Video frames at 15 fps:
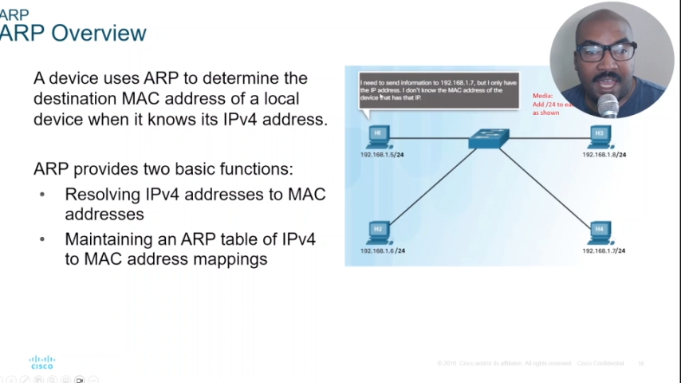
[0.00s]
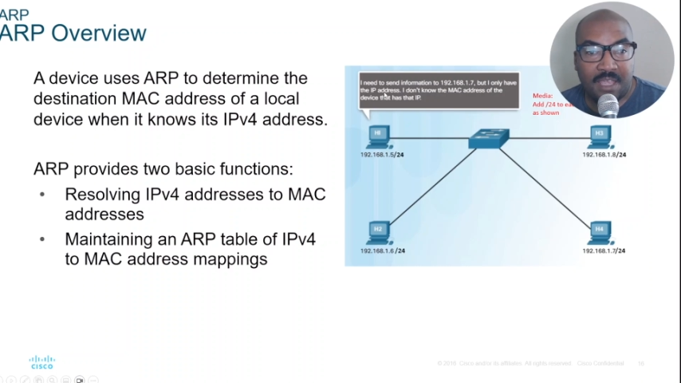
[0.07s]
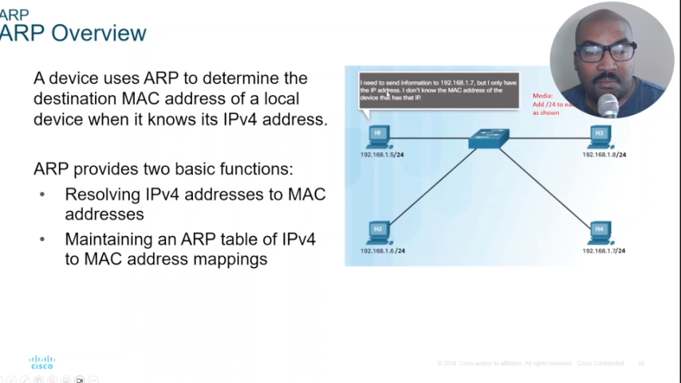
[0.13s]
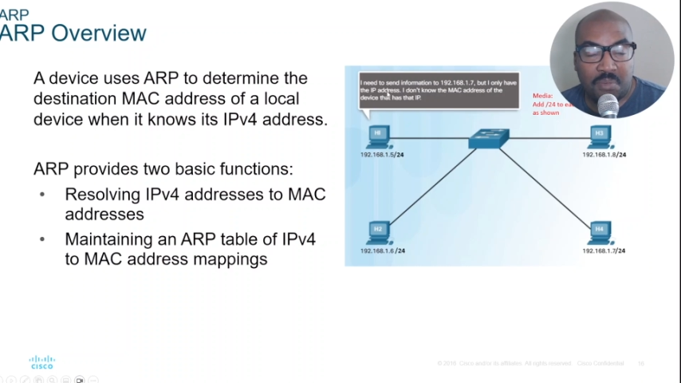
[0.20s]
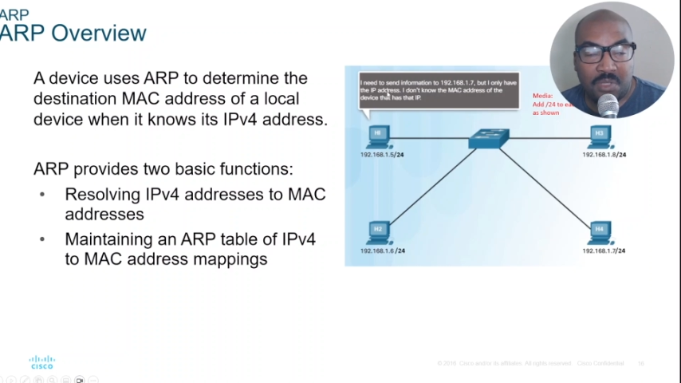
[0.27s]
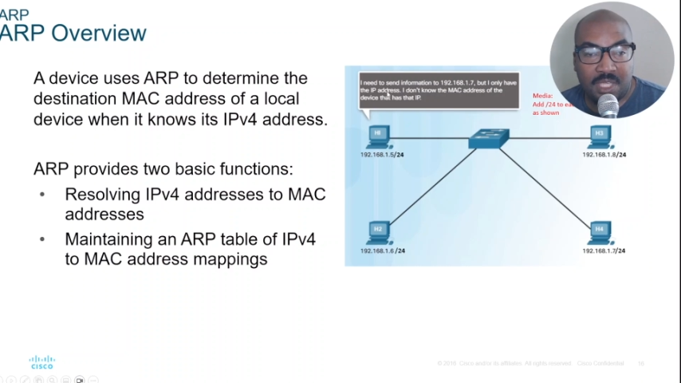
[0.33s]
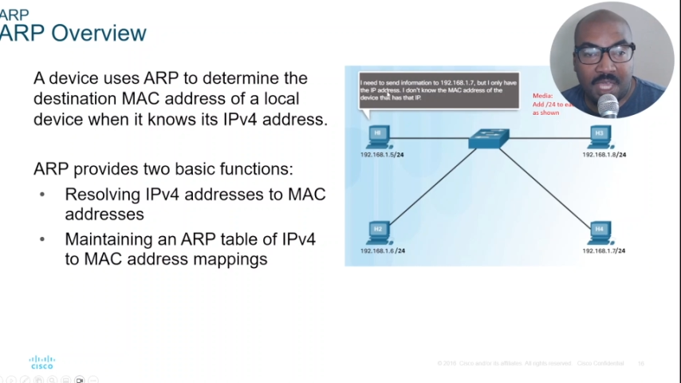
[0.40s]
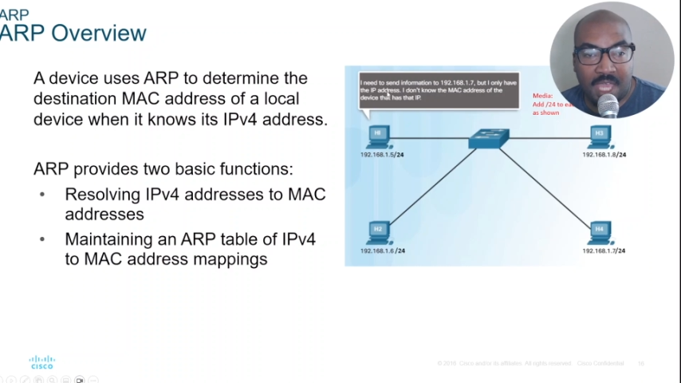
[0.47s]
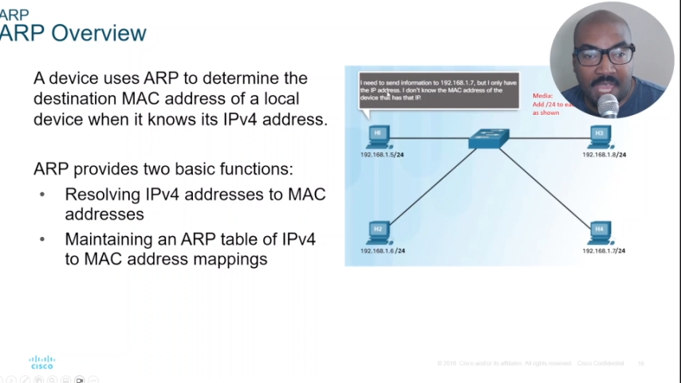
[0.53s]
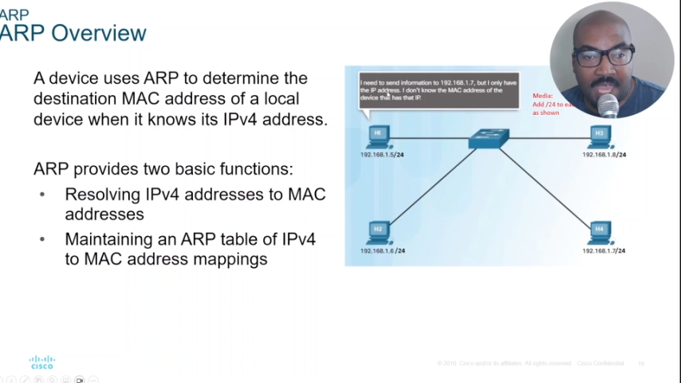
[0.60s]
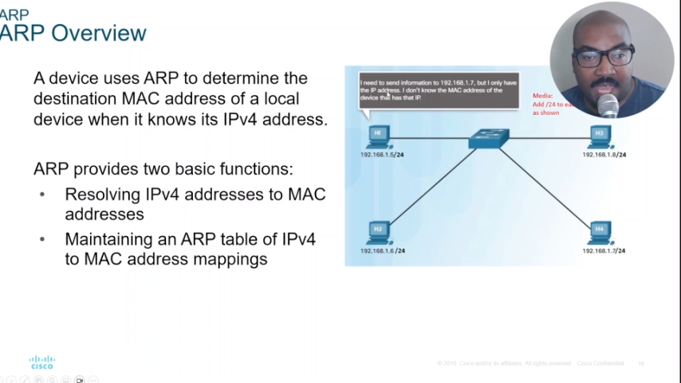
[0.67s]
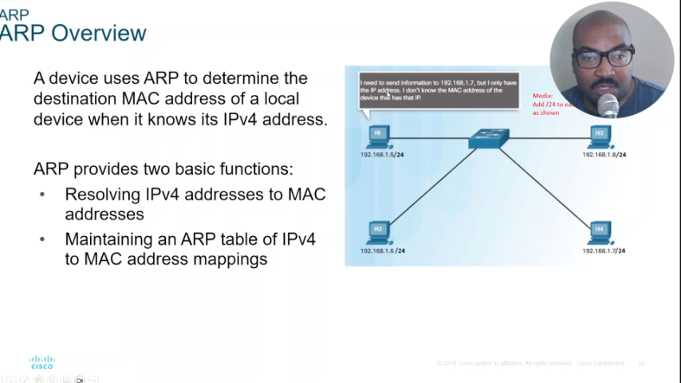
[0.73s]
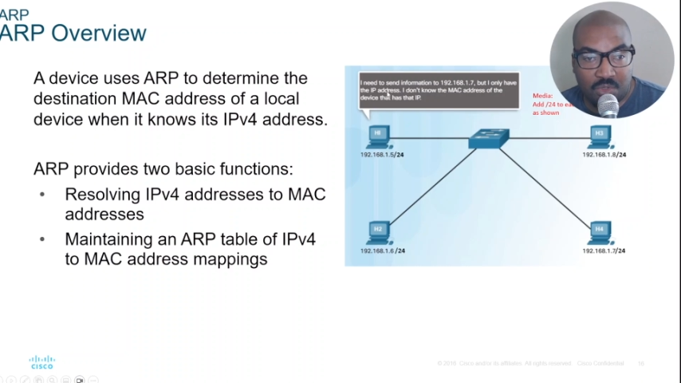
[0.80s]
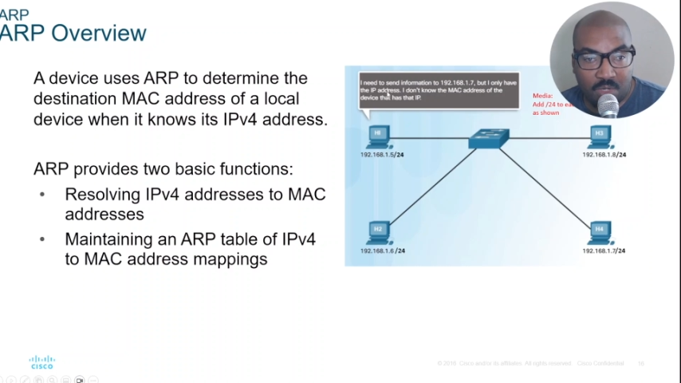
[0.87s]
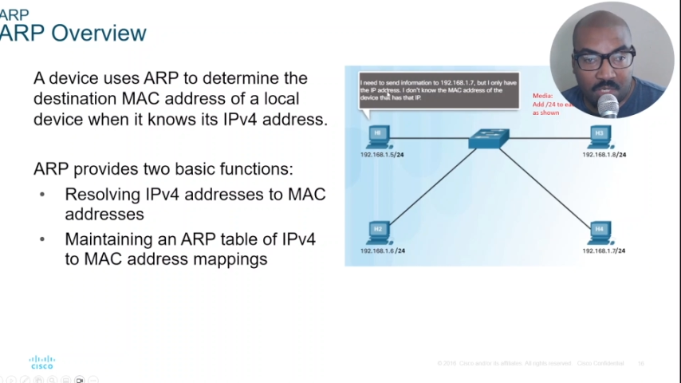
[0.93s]
IP
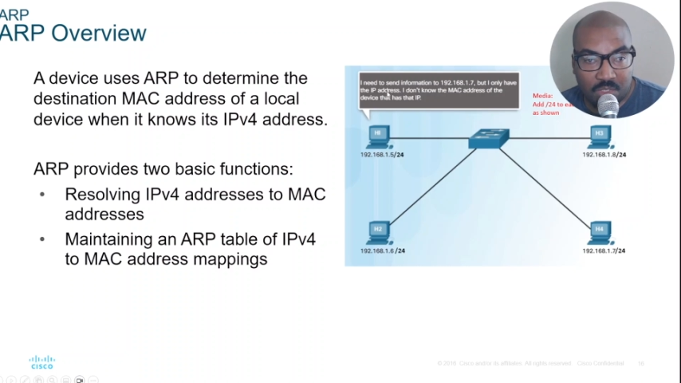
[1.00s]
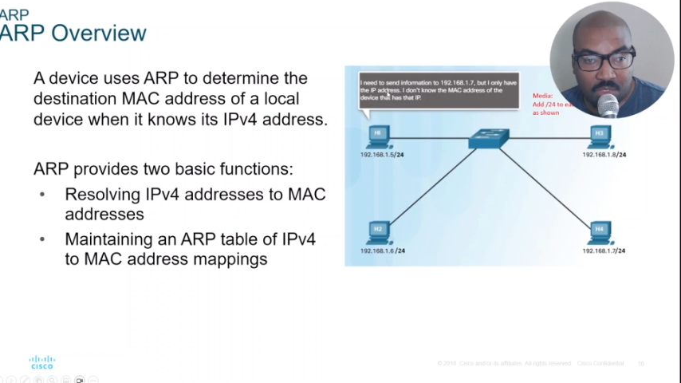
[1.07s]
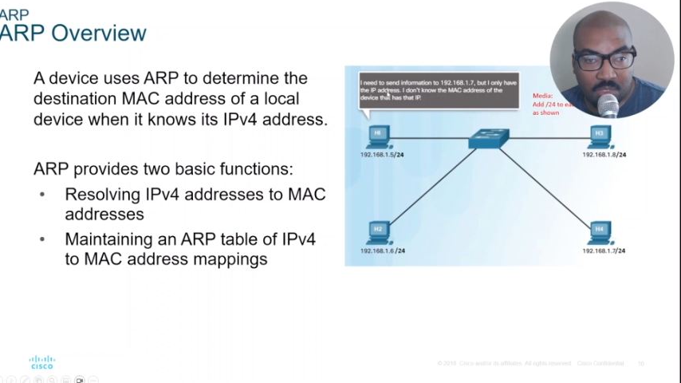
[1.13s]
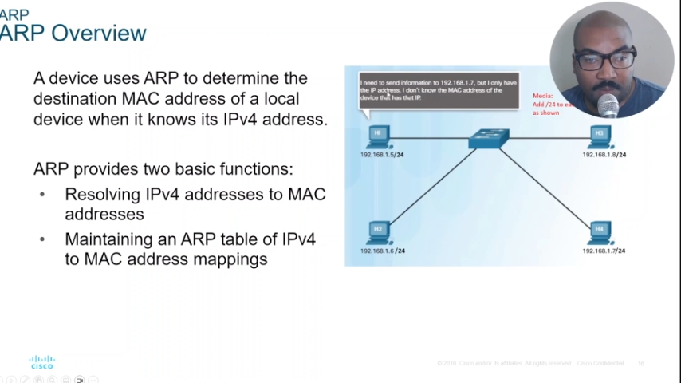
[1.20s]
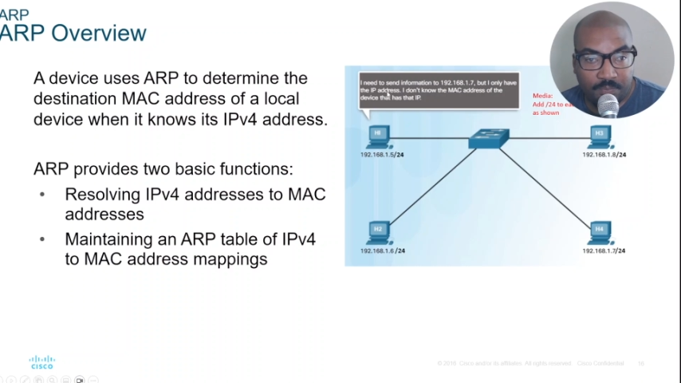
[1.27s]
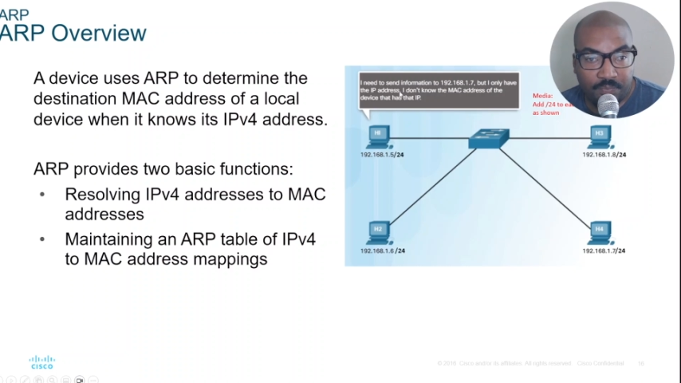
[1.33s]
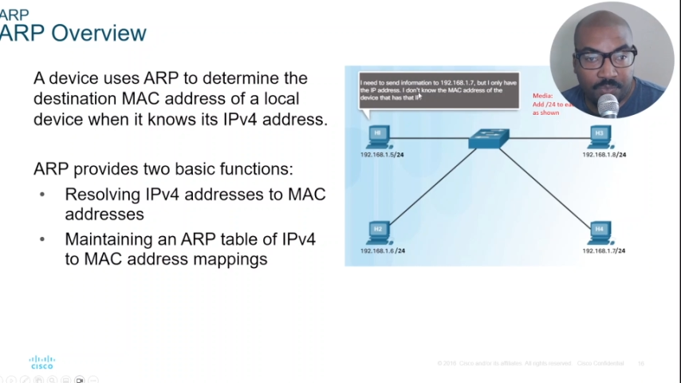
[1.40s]
address.